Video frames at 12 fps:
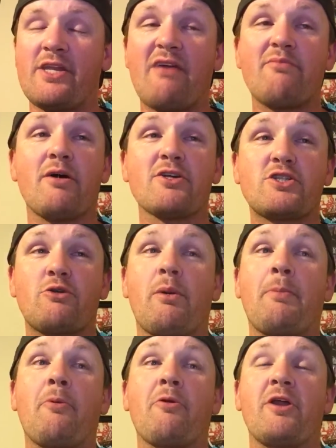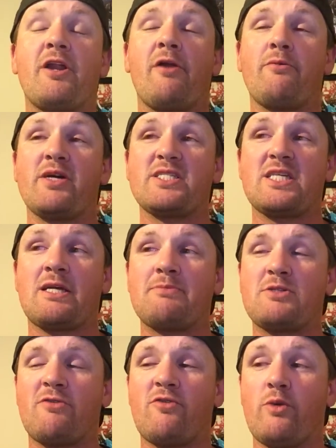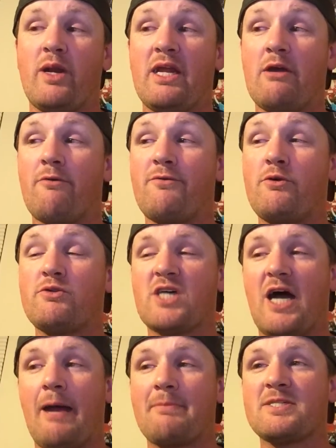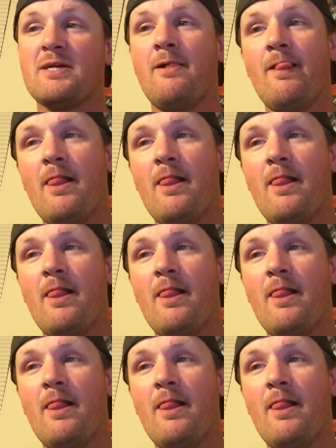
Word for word: Dave Meltzer reported on Wrestling Observer Radio a few times